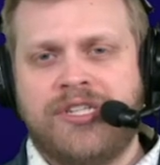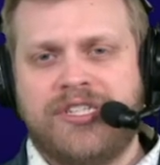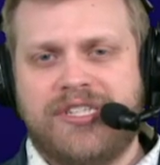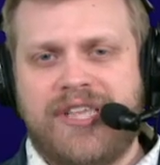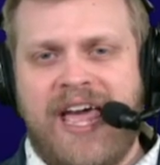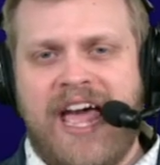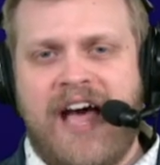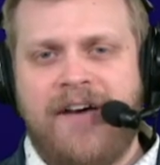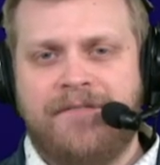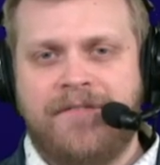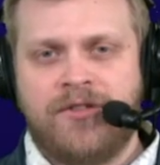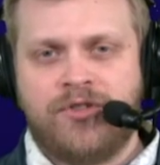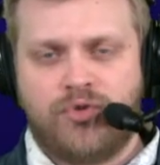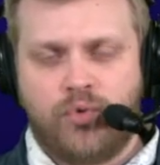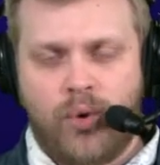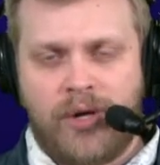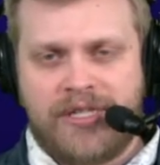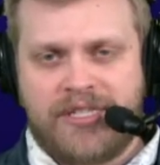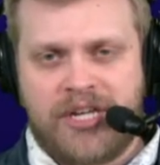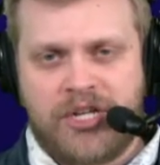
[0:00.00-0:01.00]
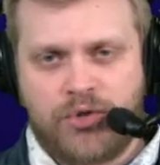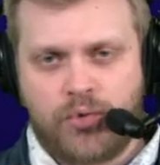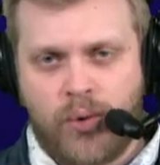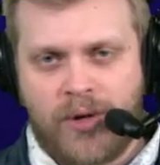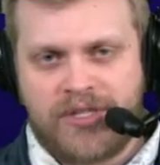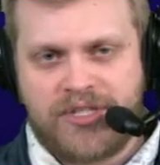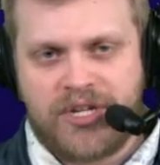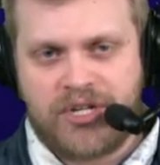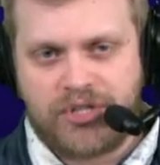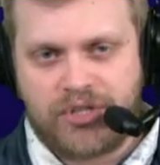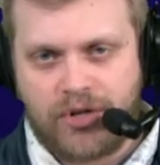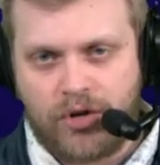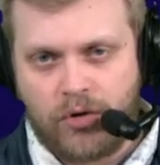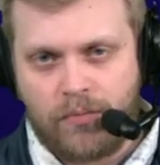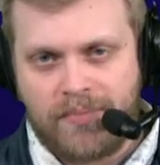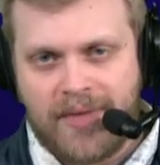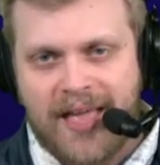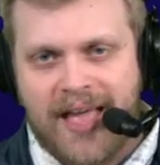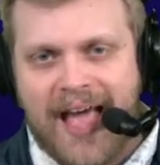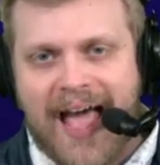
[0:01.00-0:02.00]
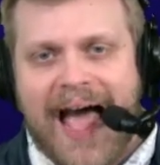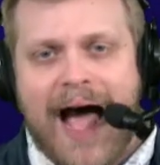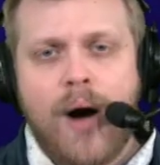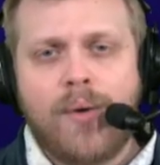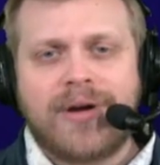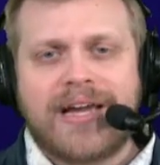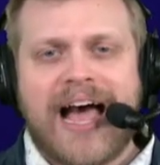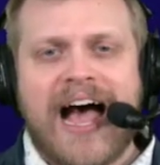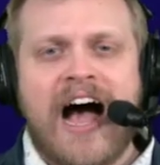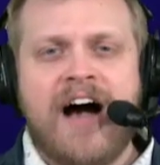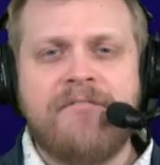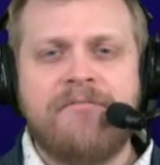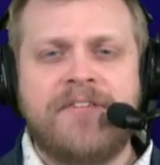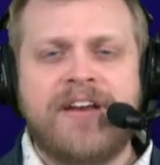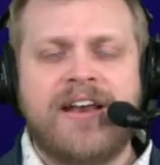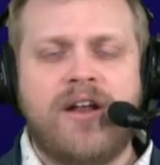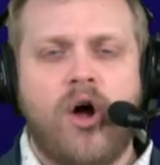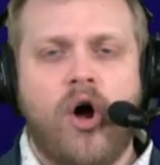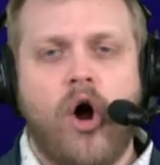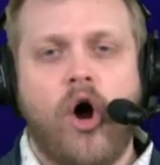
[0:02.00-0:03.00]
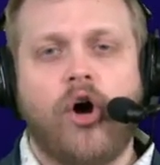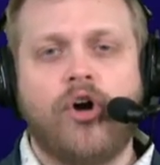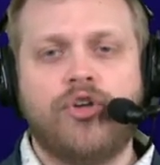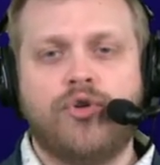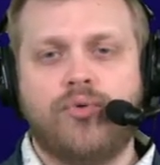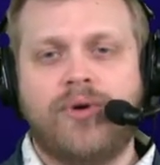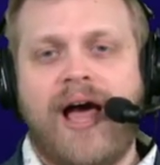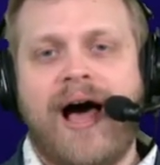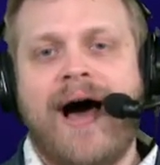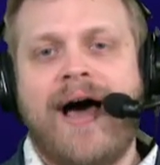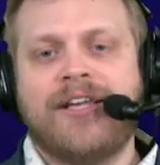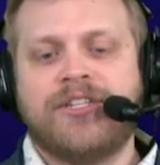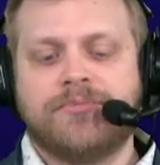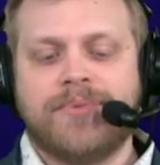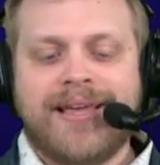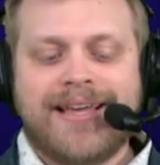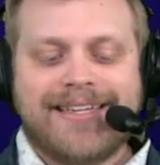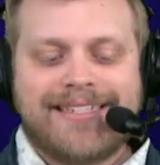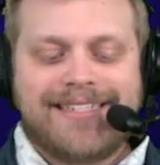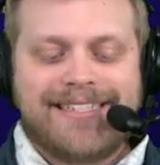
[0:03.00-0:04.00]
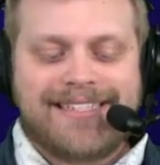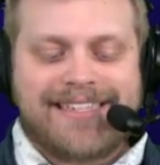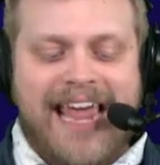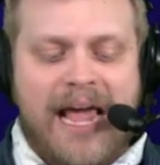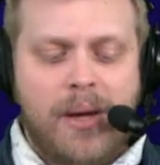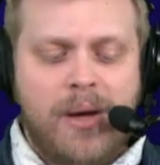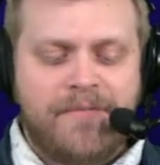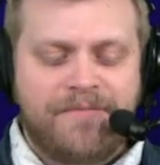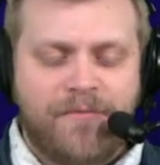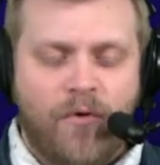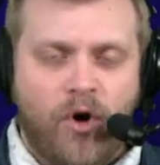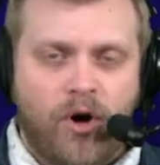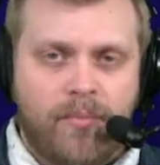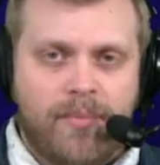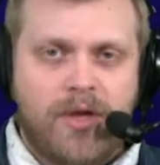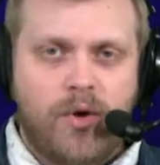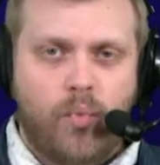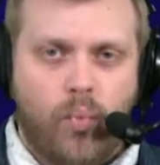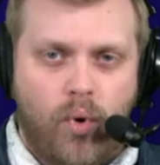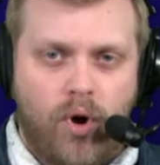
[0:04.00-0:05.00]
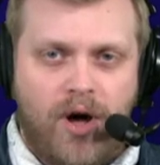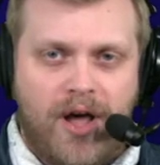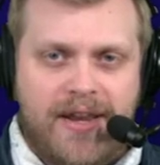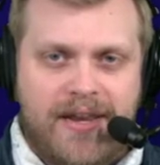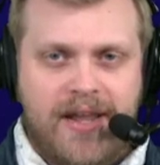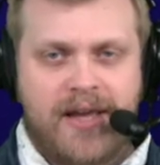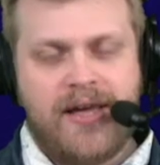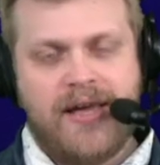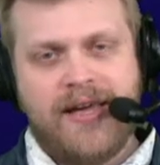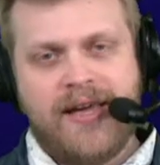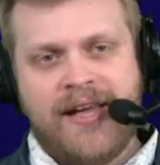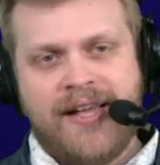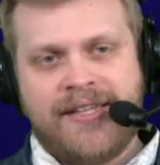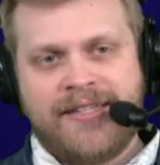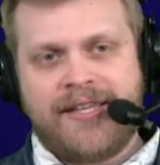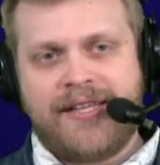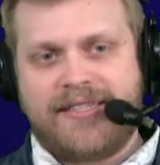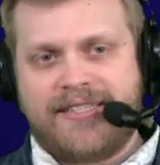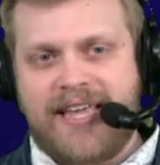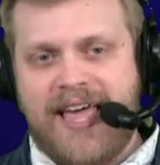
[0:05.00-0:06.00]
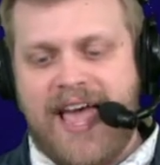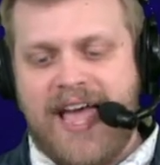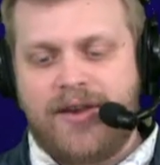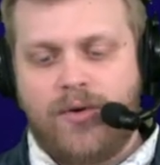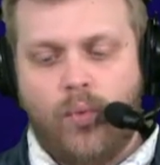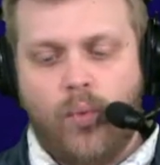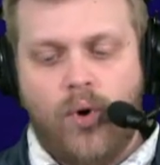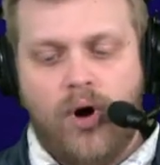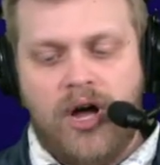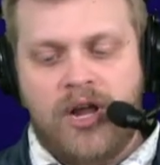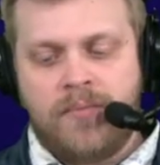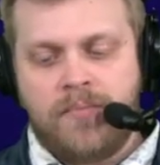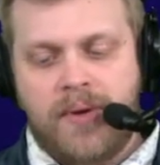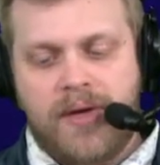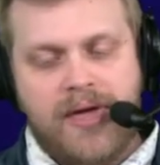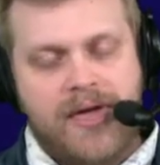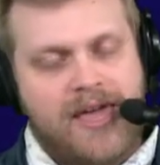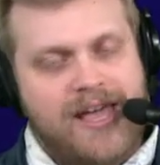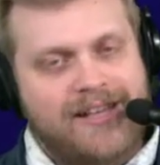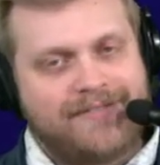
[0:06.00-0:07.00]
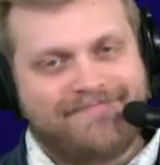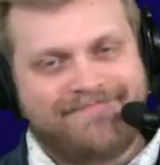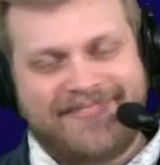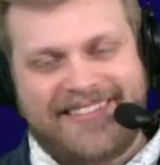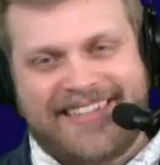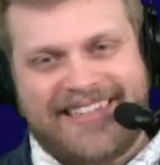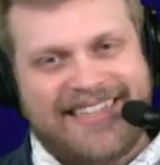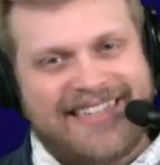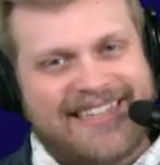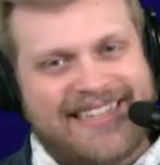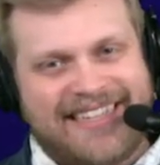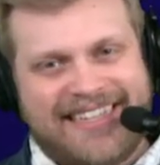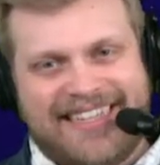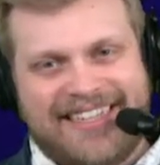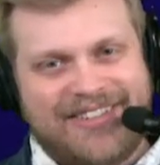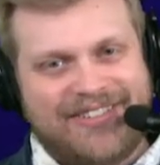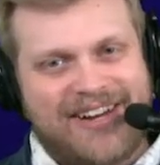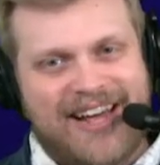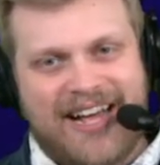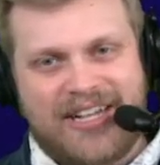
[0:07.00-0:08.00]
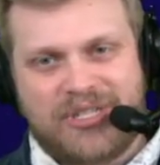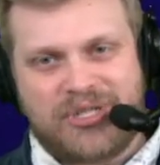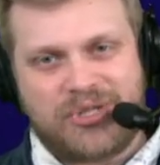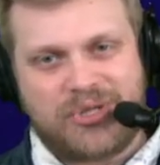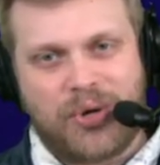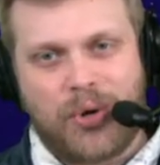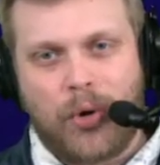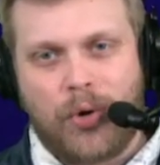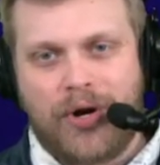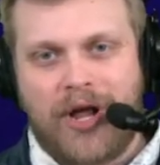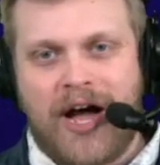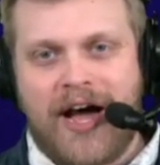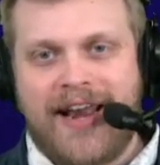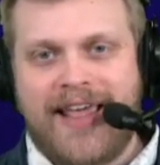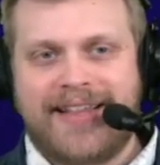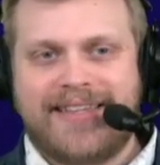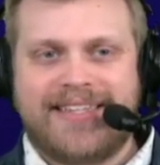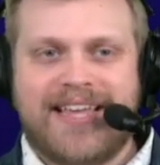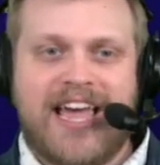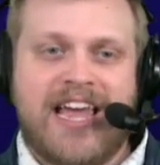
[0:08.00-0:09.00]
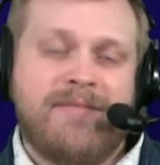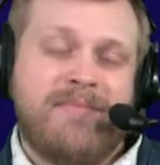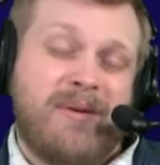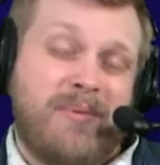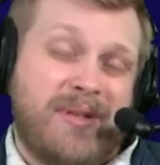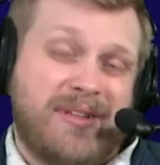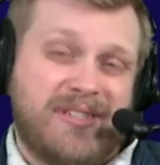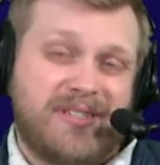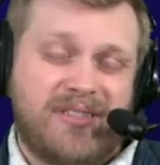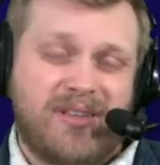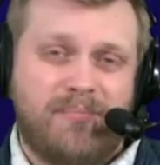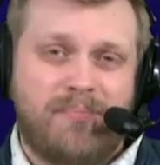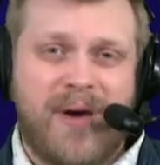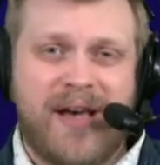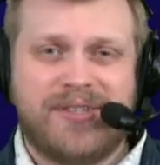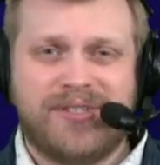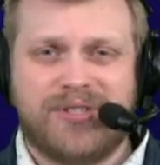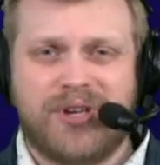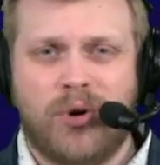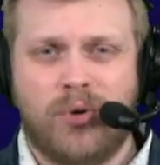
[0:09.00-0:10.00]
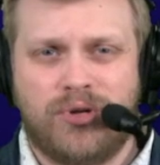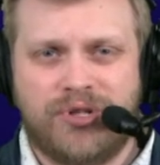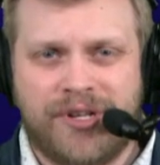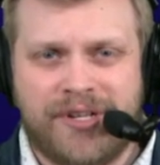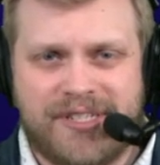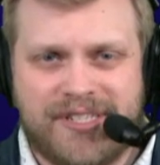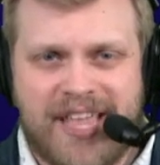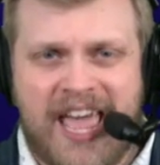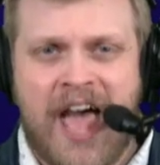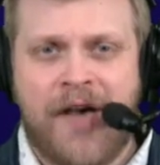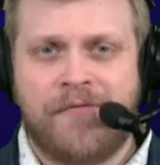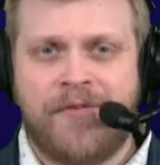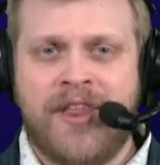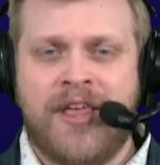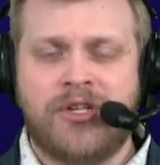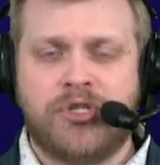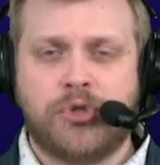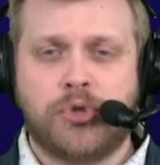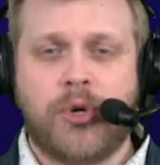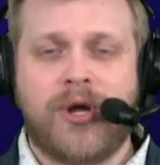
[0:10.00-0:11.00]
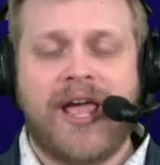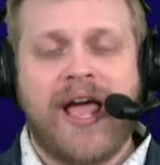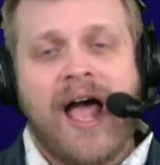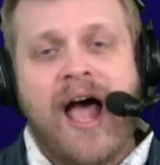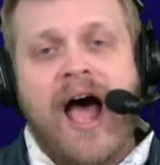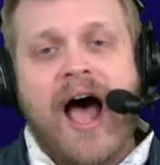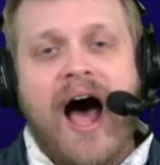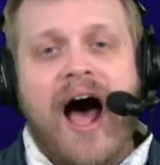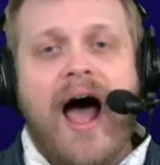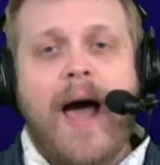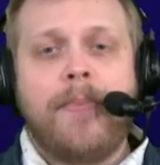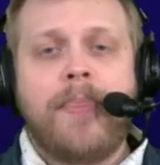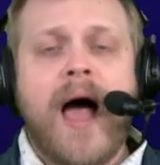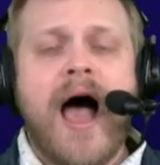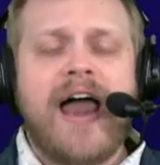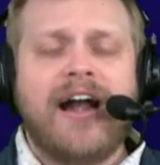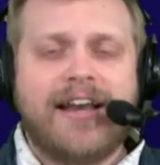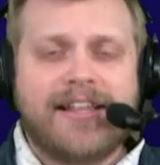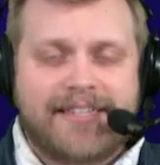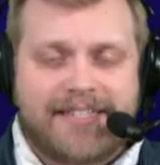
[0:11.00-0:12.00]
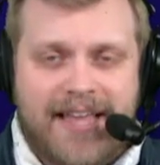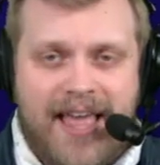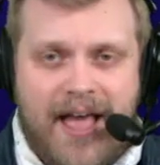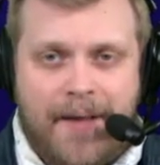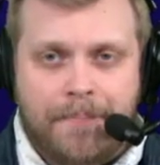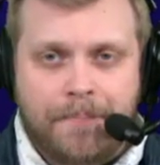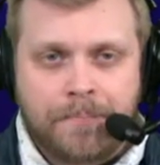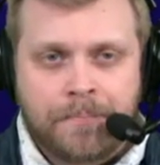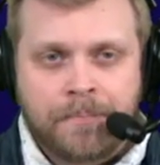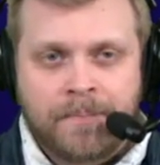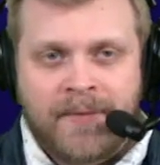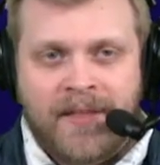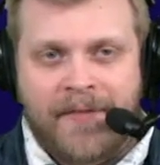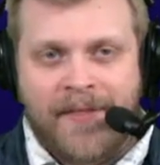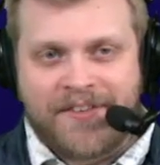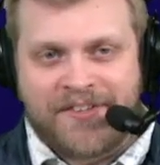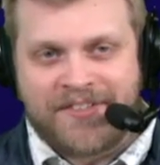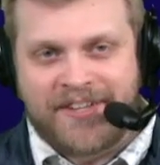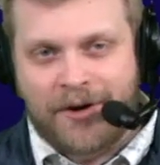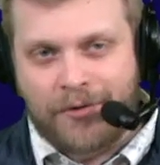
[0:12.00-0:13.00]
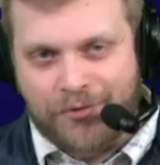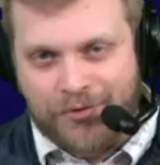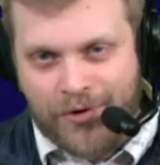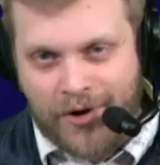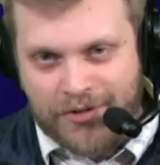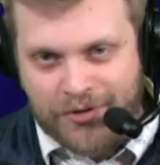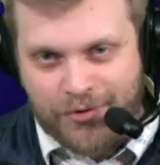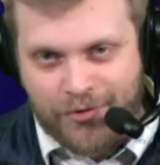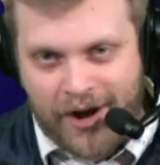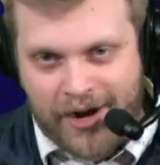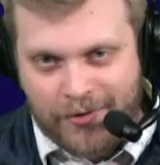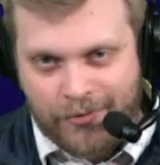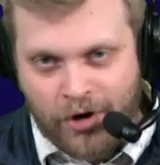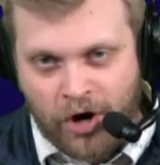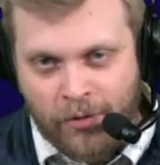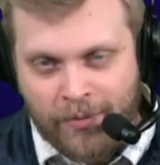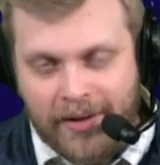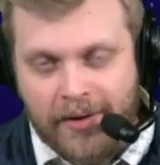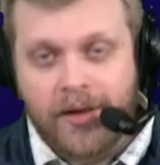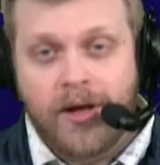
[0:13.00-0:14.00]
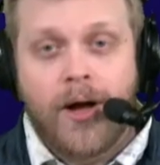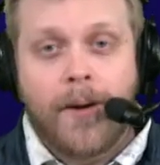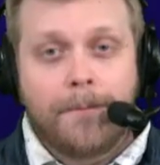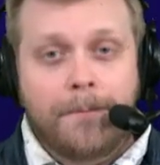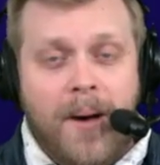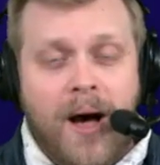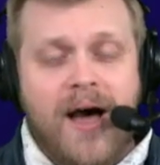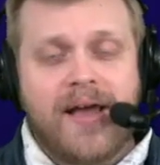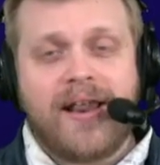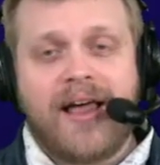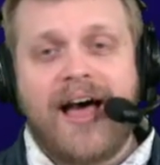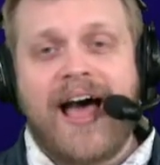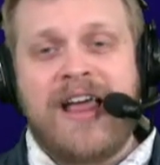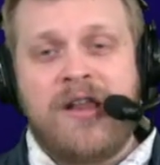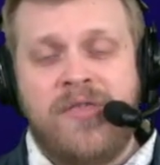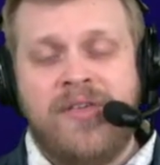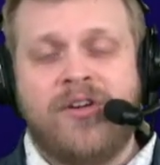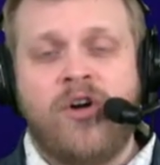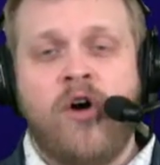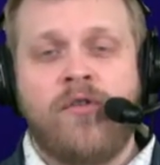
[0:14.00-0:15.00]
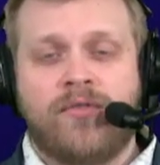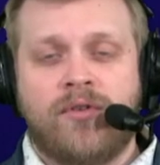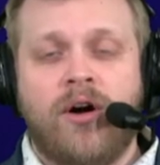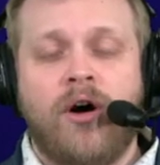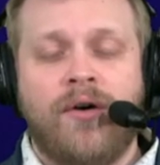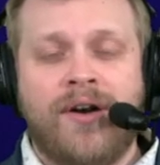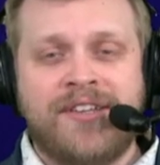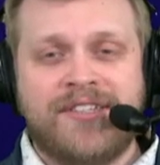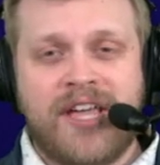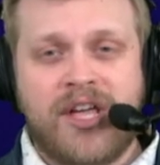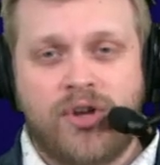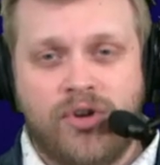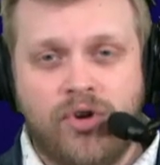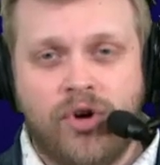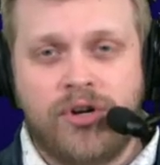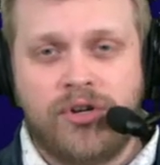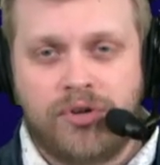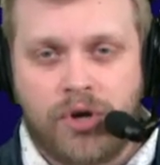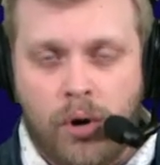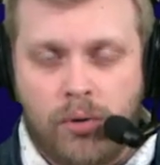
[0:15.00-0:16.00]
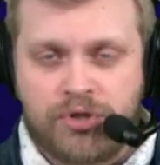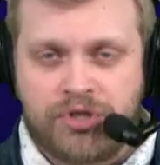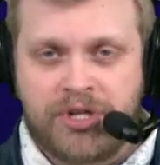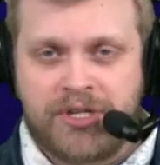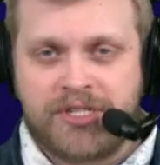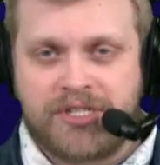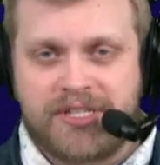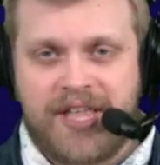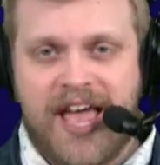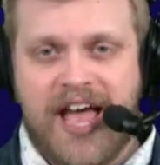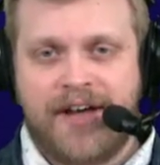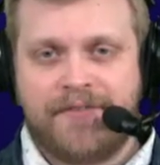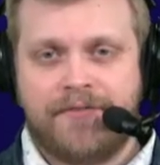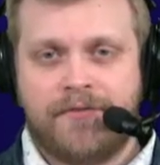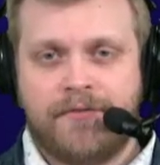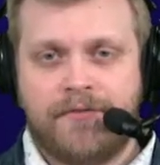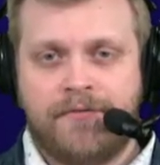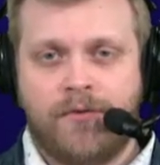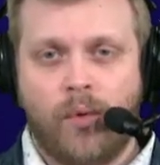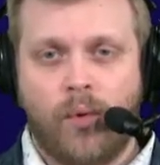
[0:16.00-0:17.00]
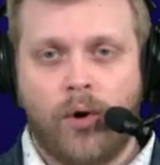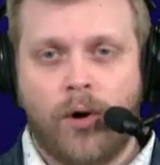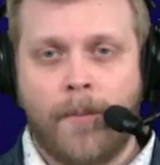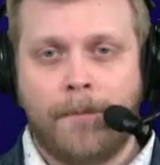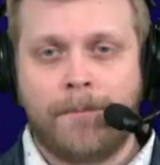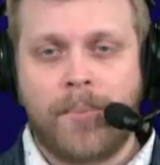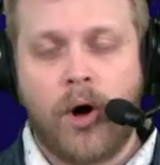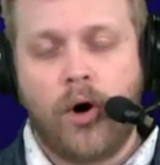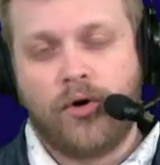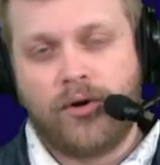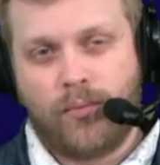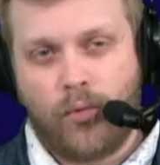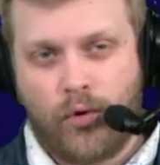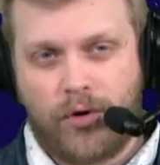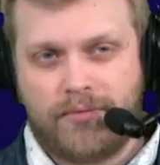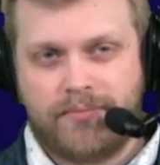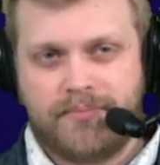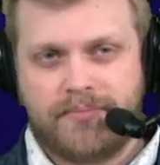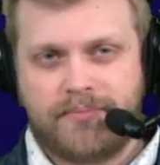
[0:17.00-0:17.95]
staff in 2022, how confident are you guys? Scale it for me 1 to 10. 1 being, you're not sold on it. 10 being, this is the best coaching staff in history. I'm not at a 10. That's because I don't trust Greg Roman. But I think overall it is a good coaching staff for Baltimore.